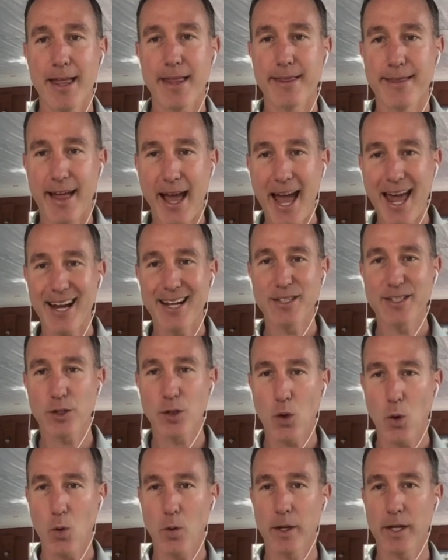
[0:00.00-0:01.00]
That is a
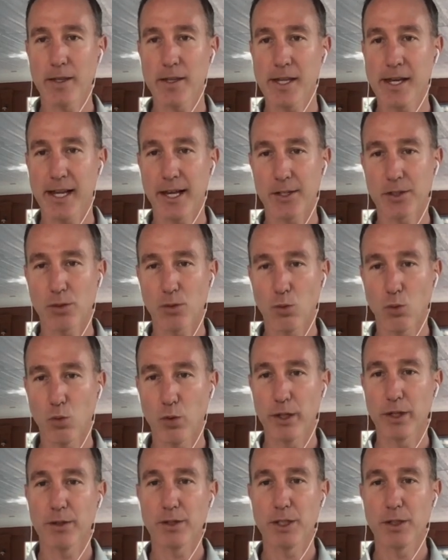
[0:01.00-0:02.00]
coin that has
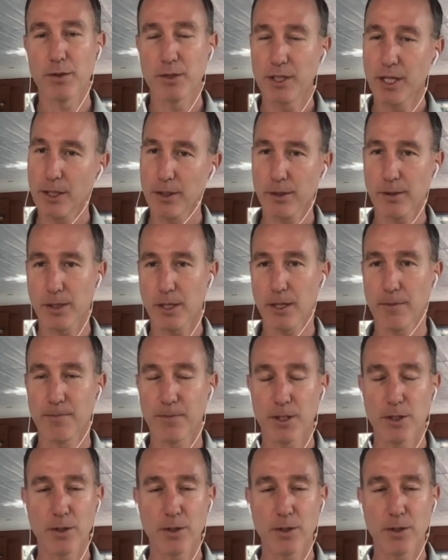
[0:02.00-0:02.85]
real utility.